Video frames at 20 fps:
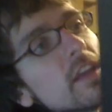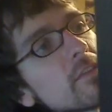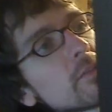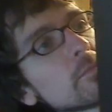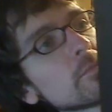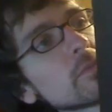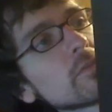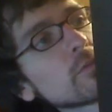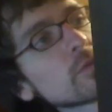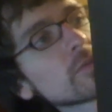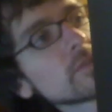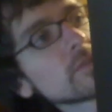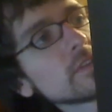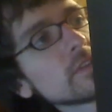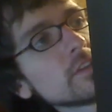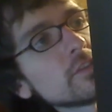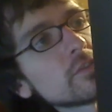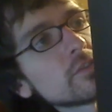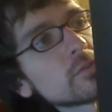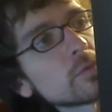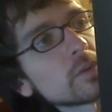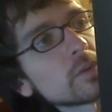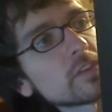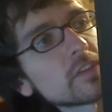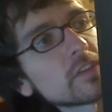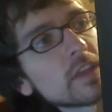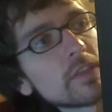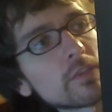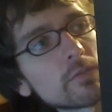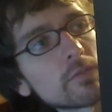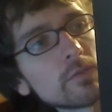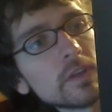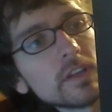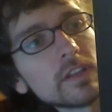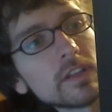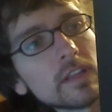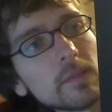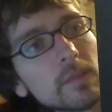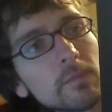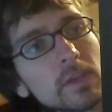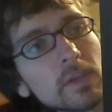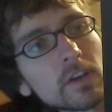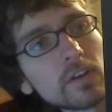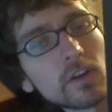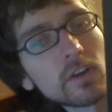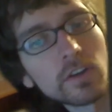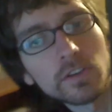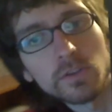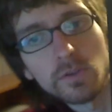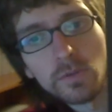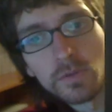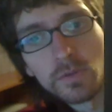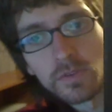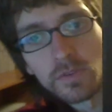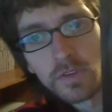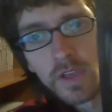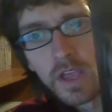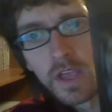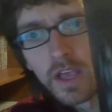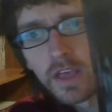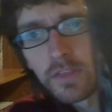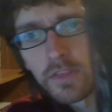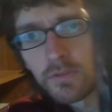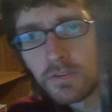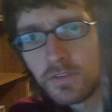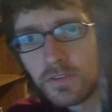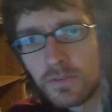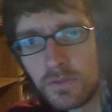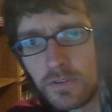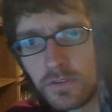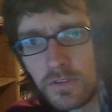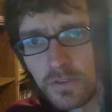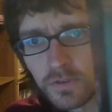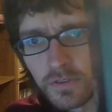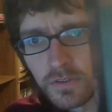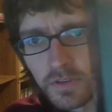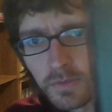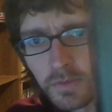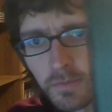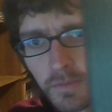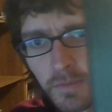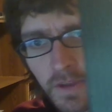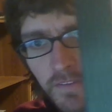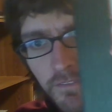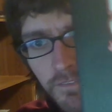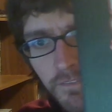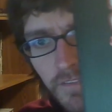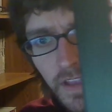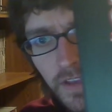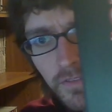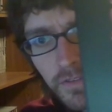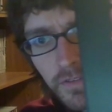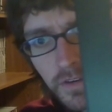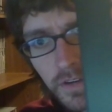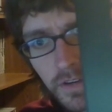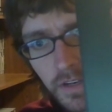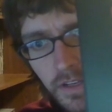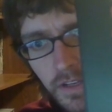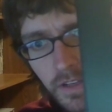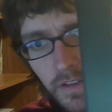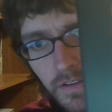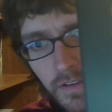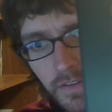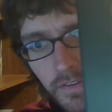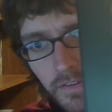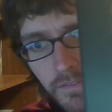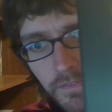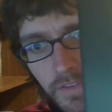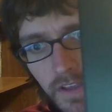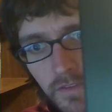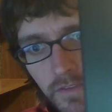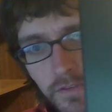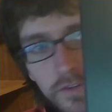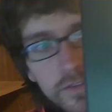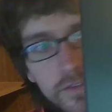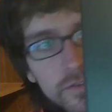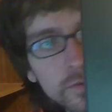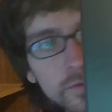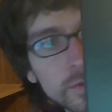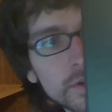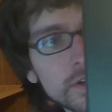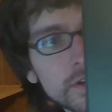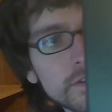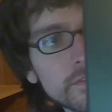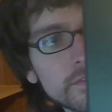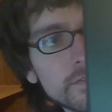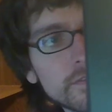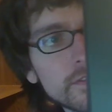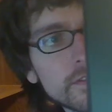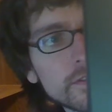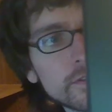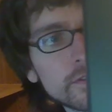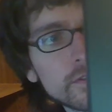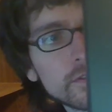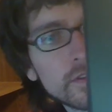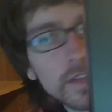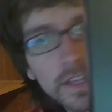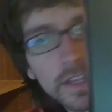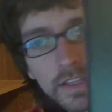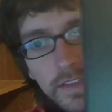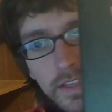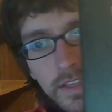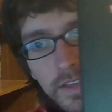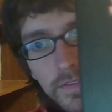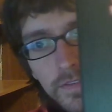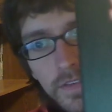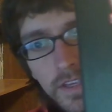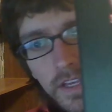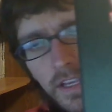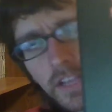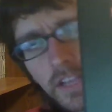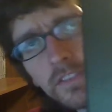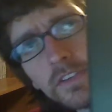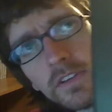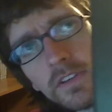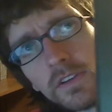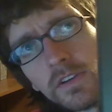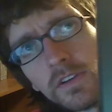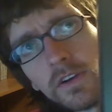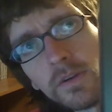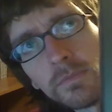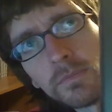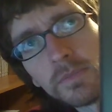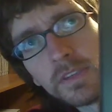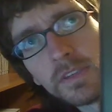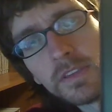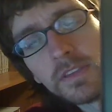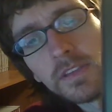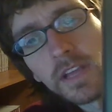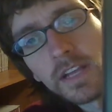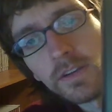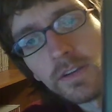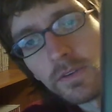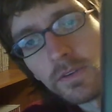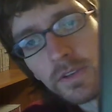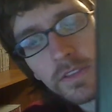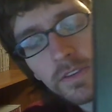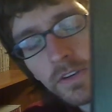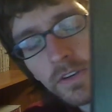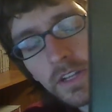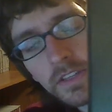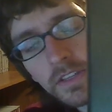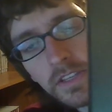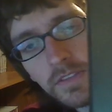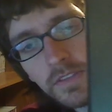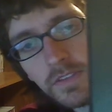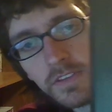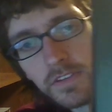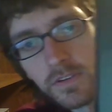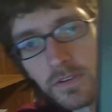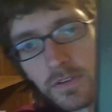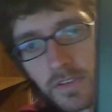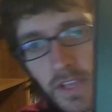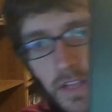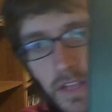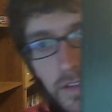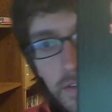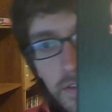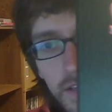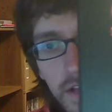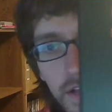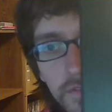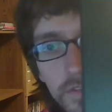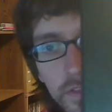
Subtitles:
before released shorts, and 3 Columbia cartoons. Three Stooges are some of my favorite short, like TV, I guess you could call them. They're not TV series. I love